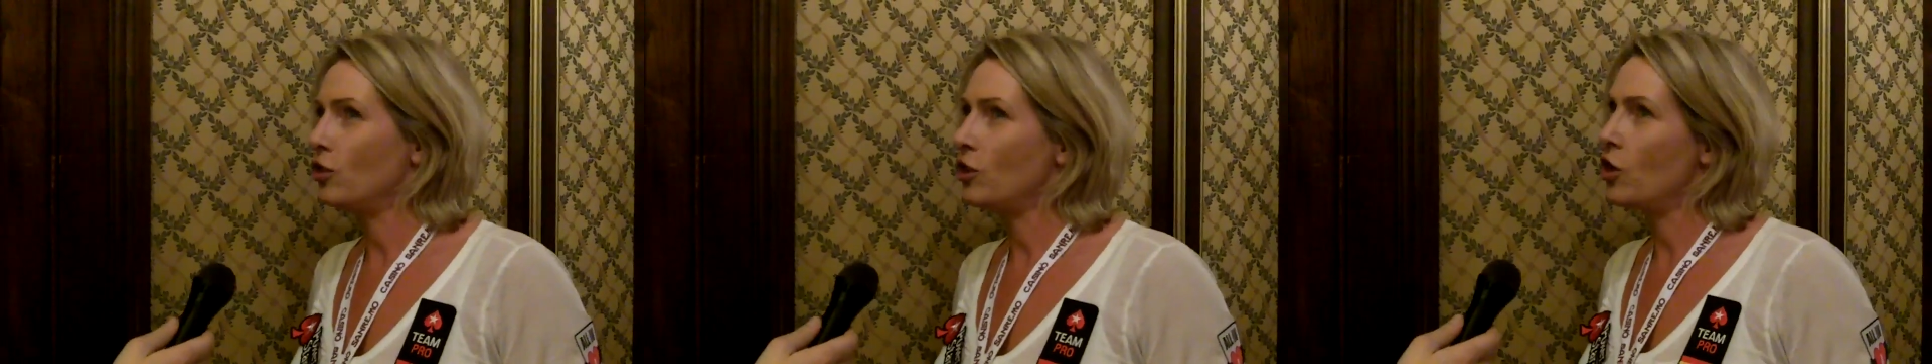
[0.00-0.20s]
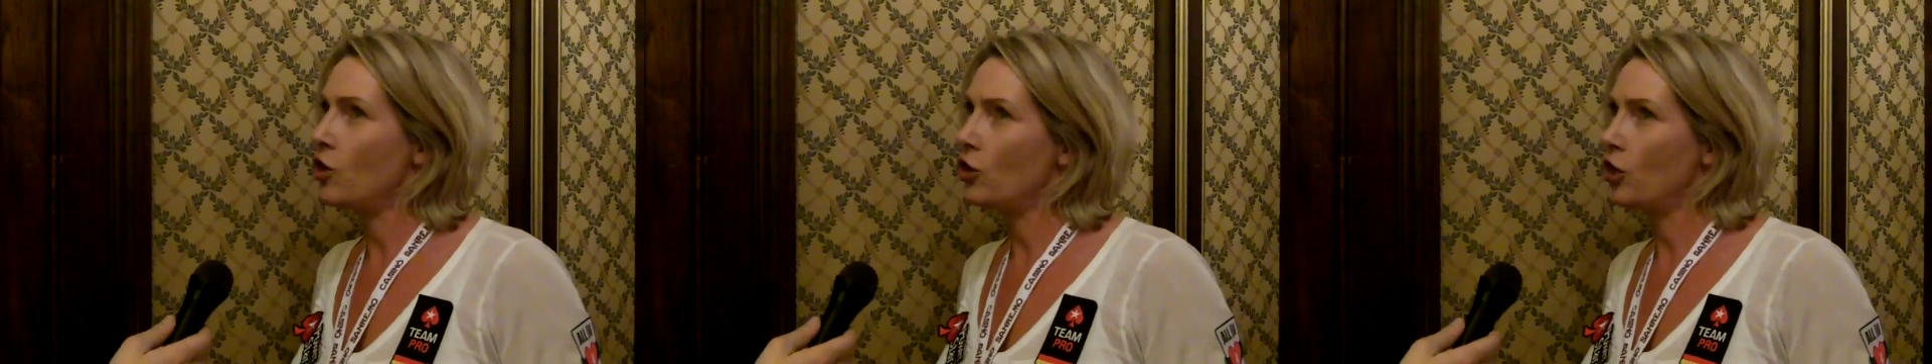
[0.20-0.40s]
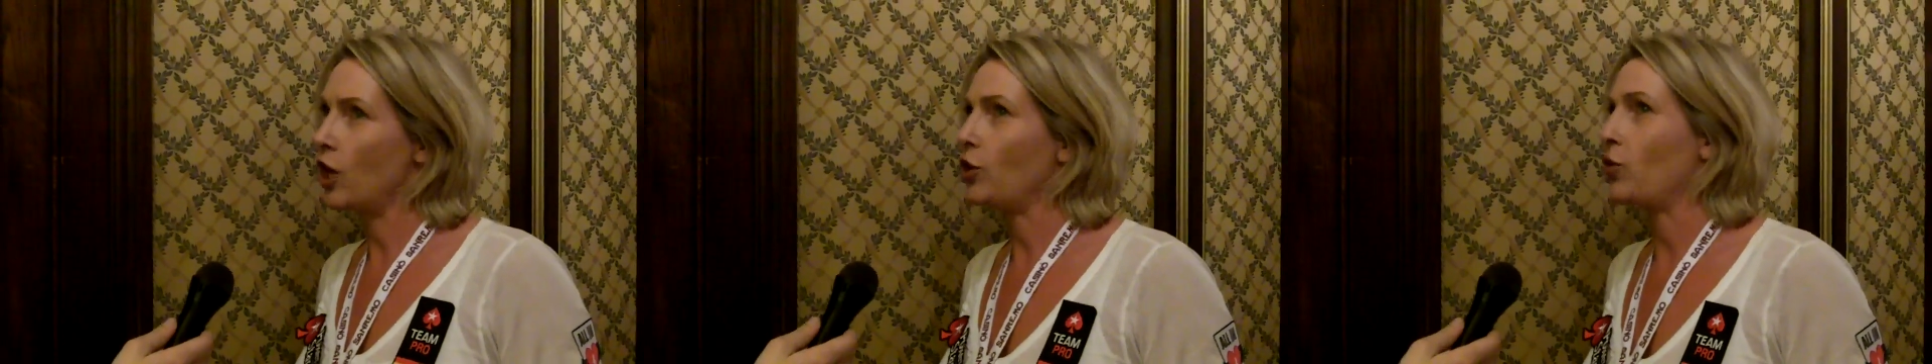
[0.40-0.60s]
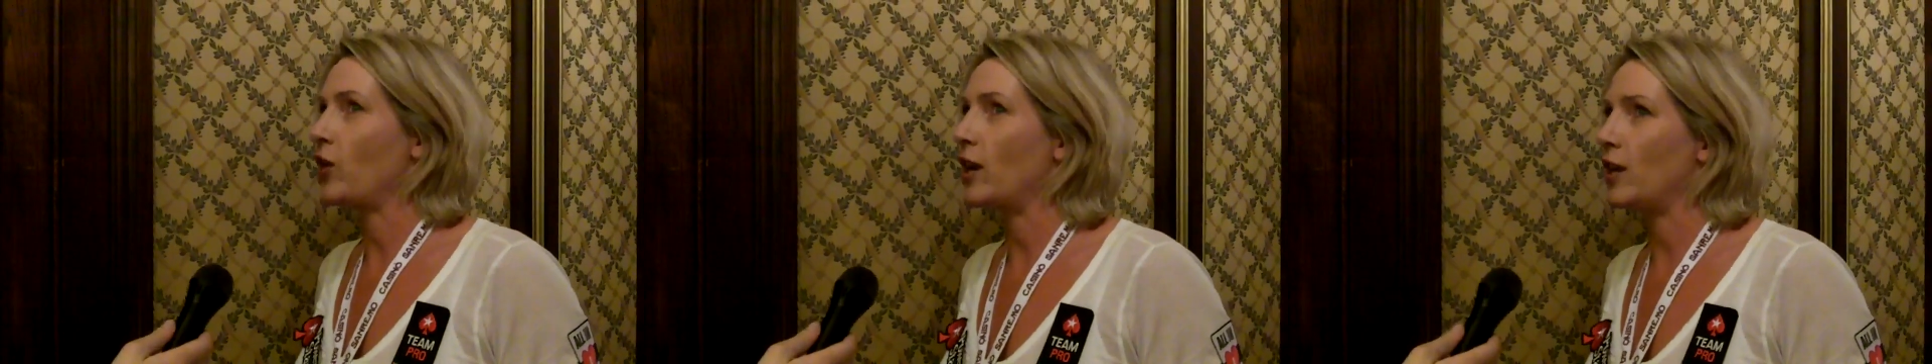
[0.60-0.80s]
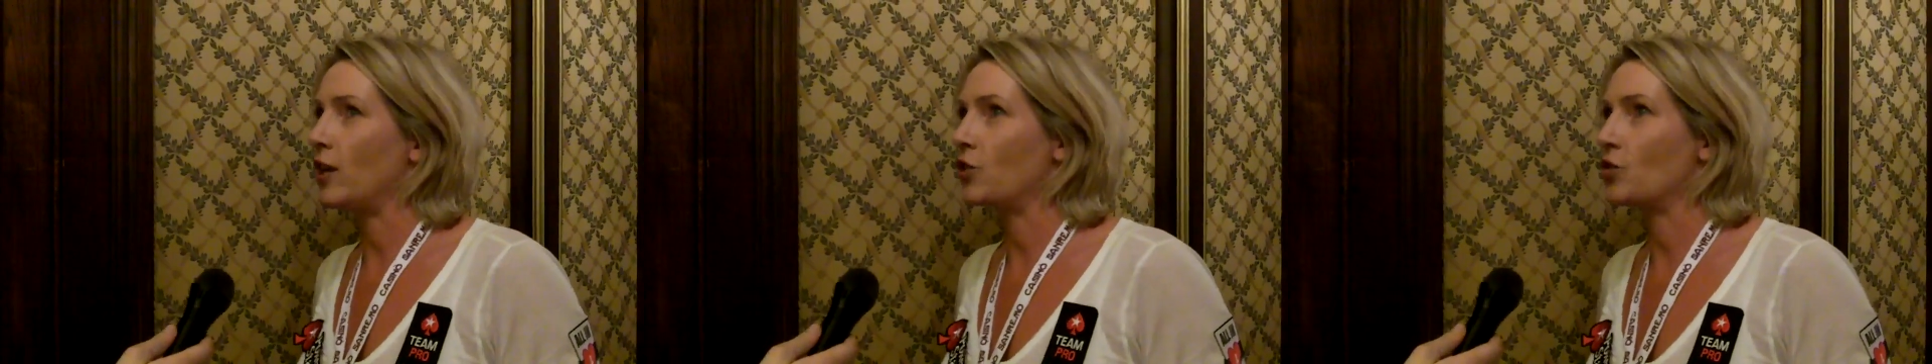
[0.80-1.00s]
No, not
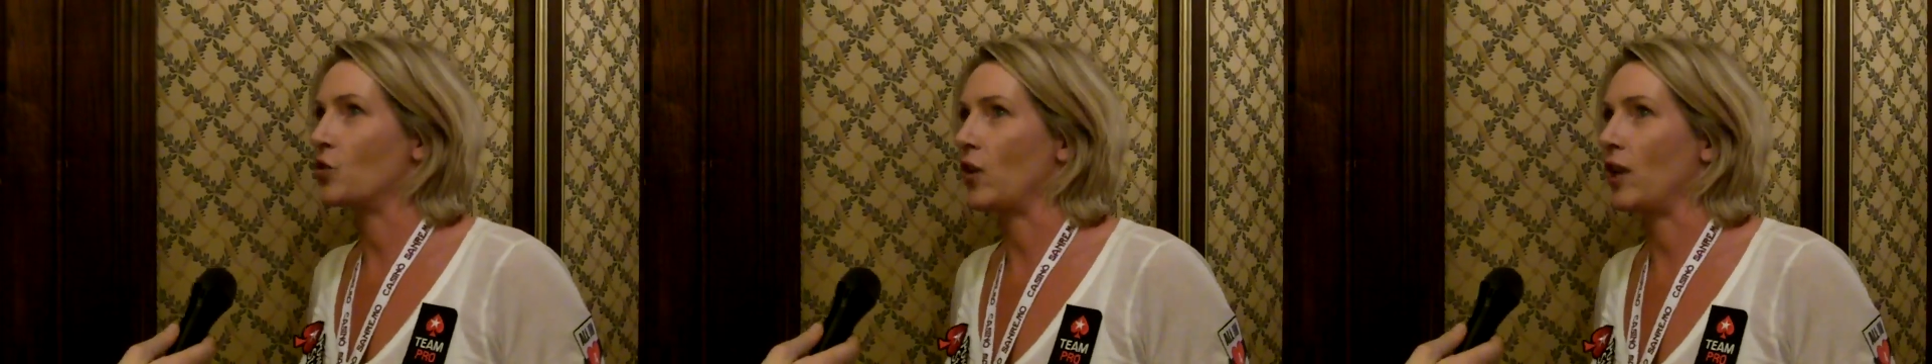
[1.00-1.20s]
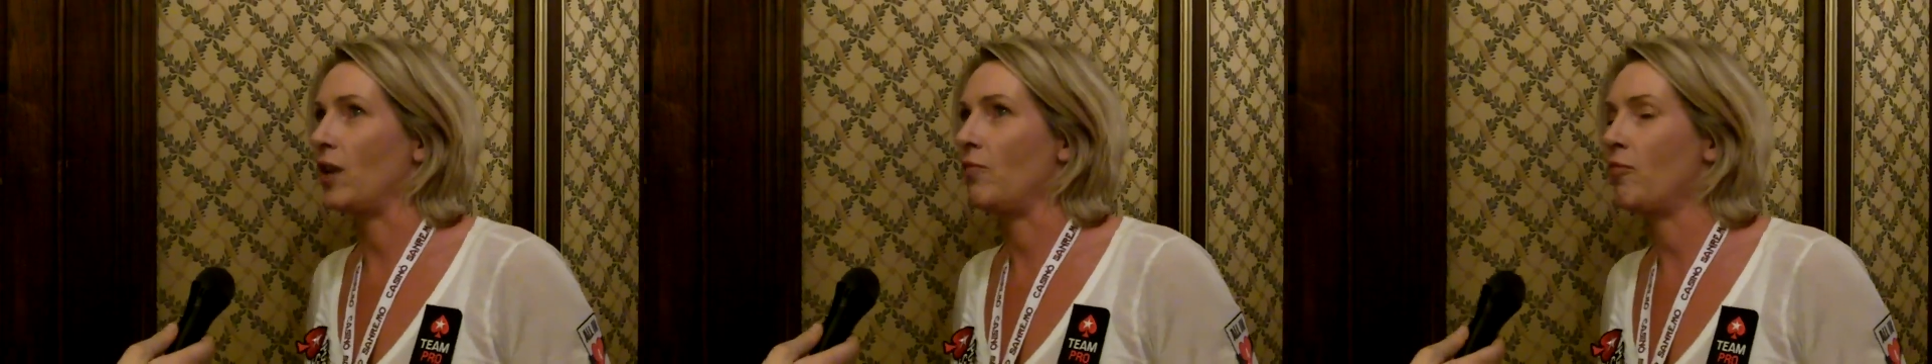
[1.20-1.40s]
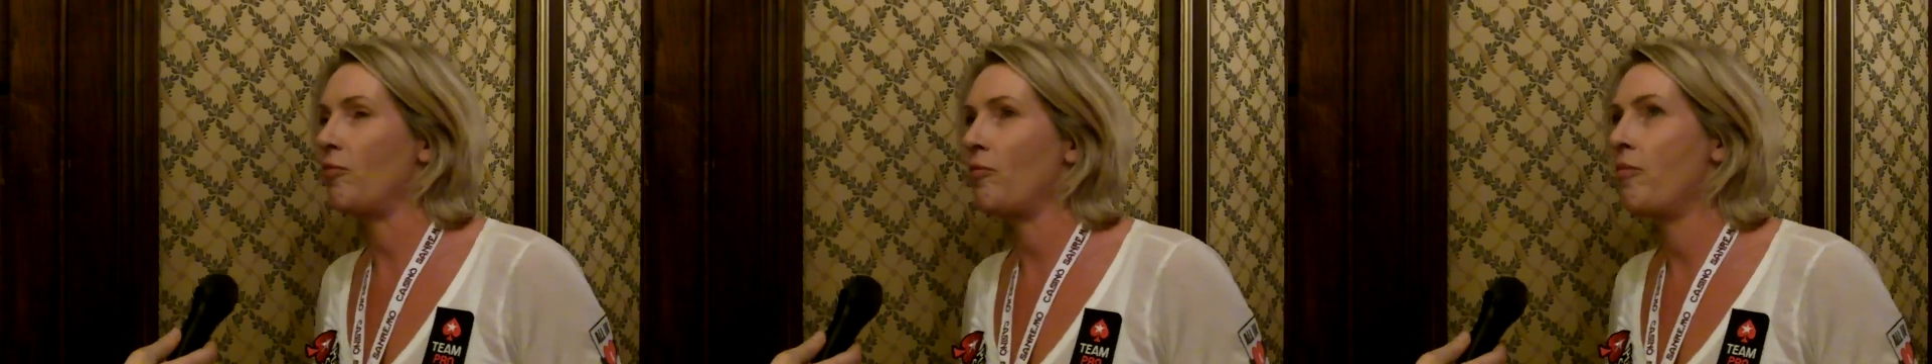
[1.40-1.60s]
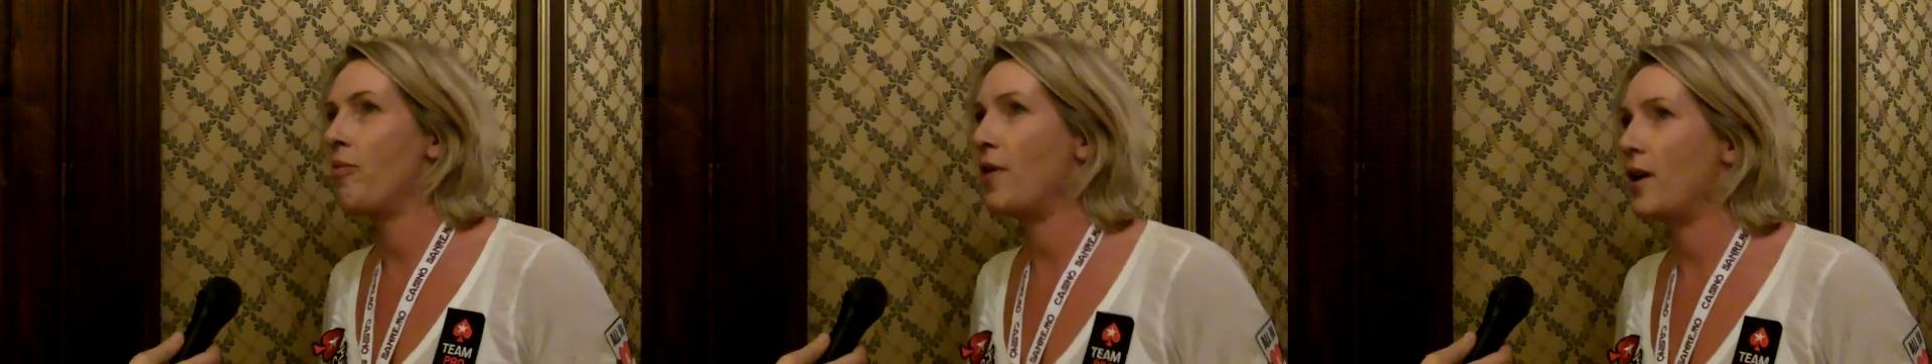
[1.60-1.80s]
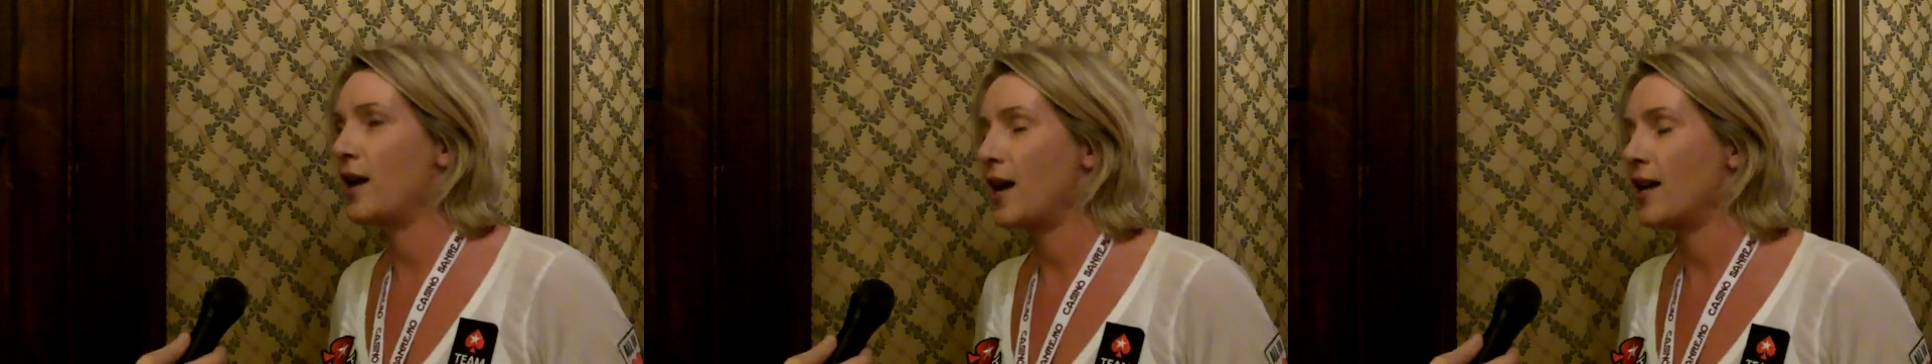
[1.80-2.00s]
really a dream,
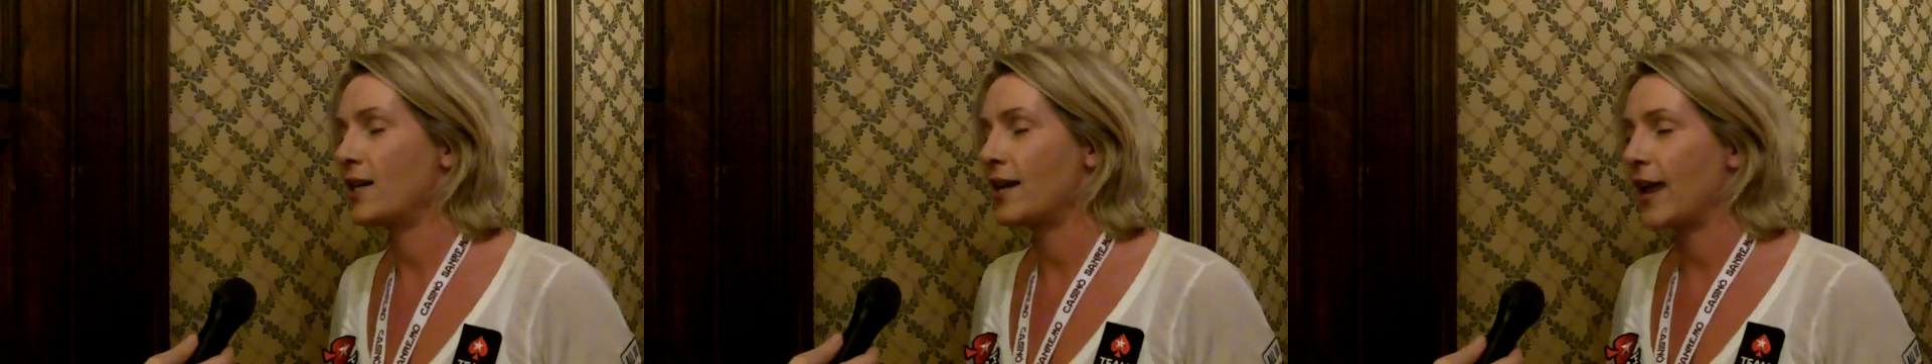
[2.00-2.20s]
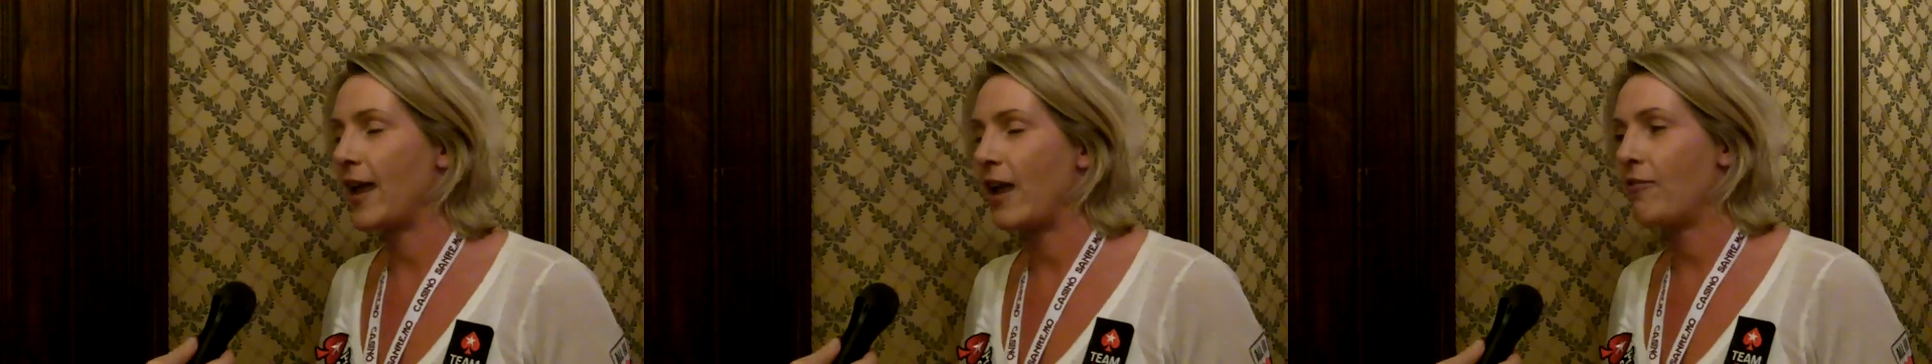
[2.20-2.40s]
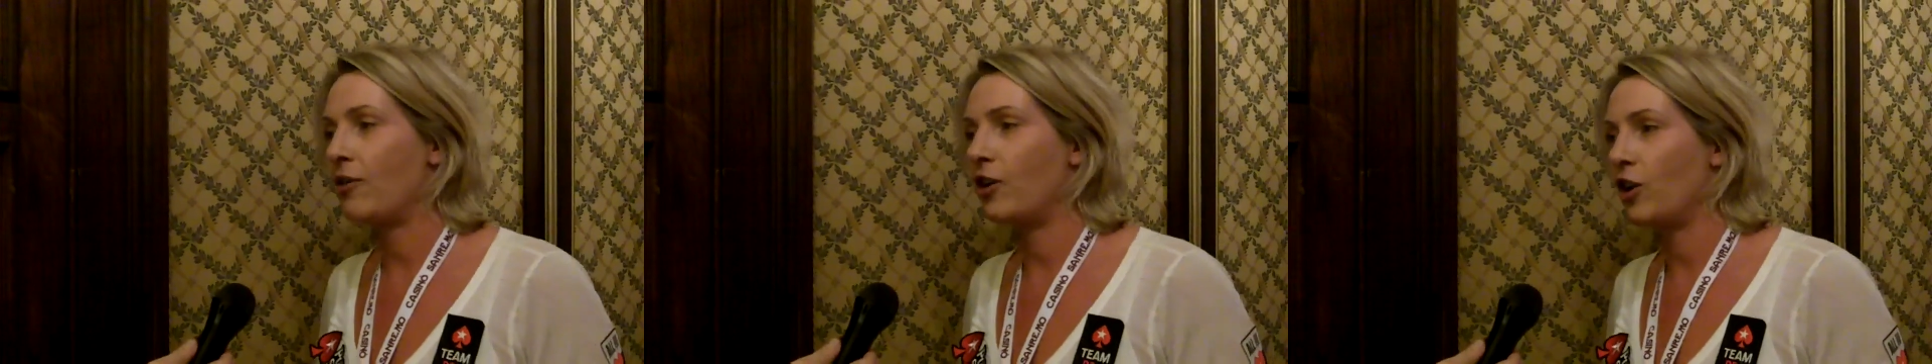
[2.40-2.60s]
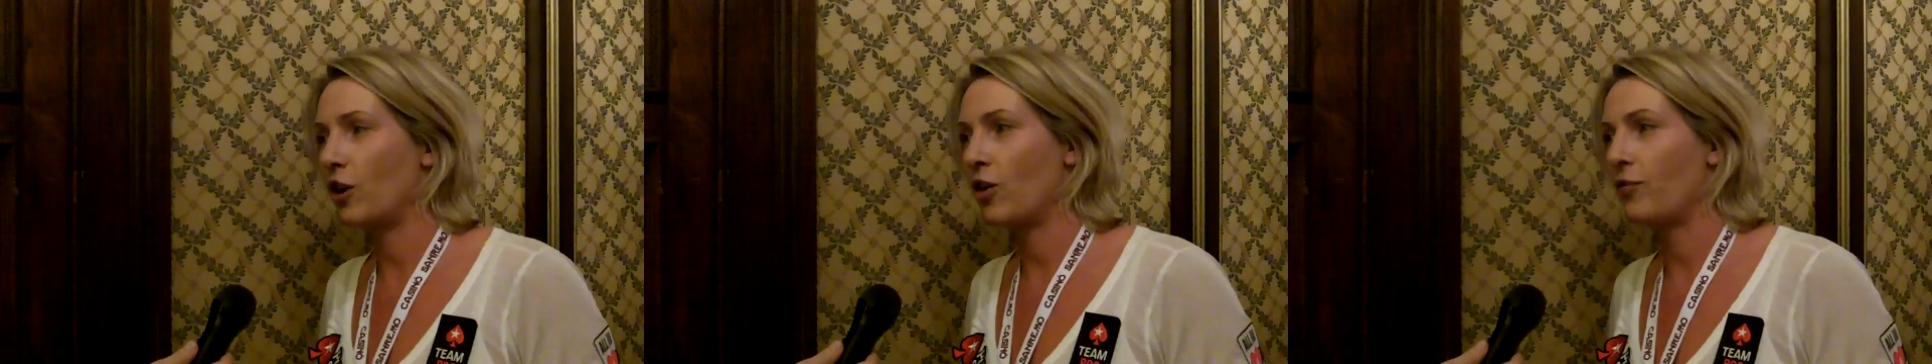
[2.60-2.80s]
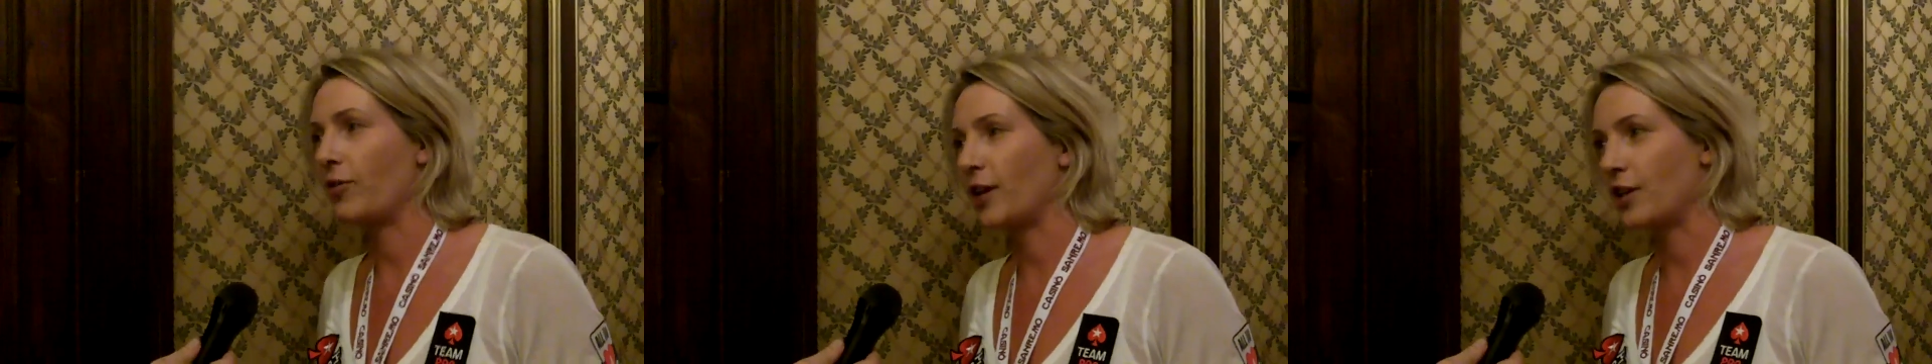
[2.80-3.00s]
but I have a lot of